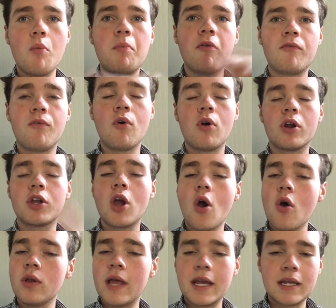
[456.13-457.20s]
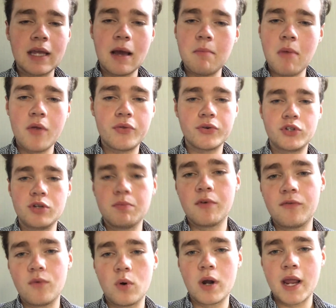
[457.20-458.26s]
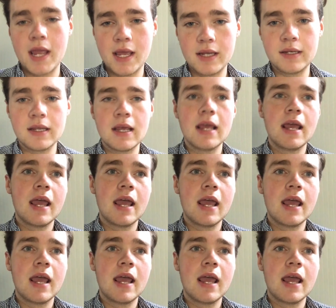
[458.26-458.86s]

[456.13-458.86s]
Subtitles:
like a month or two beforehand